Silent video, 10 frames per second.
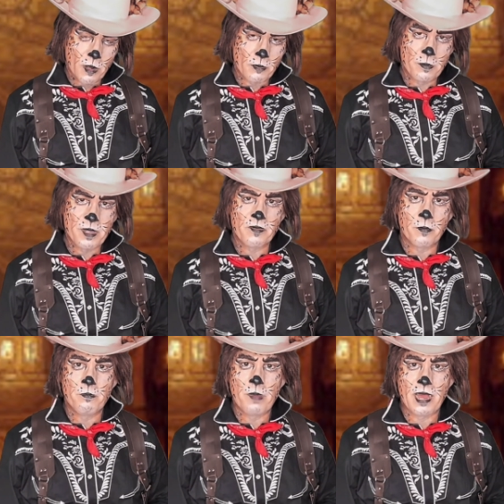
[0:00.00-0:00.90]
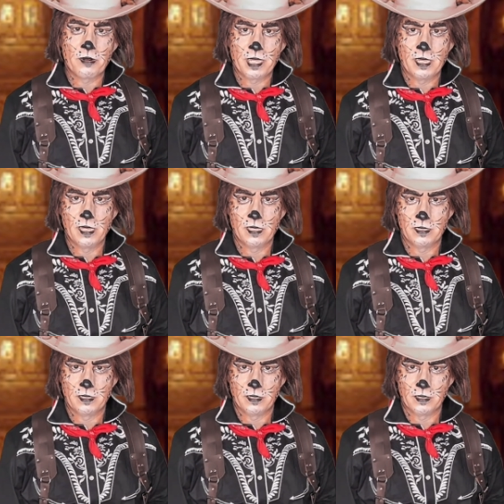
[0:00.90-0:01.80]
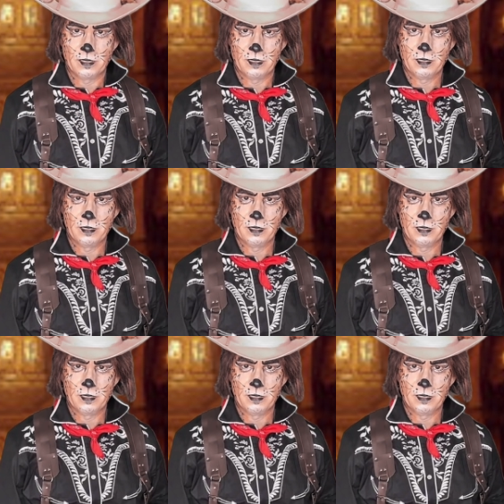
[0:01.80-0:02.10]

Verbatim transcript: well, I'm a bit of a bounty hunter.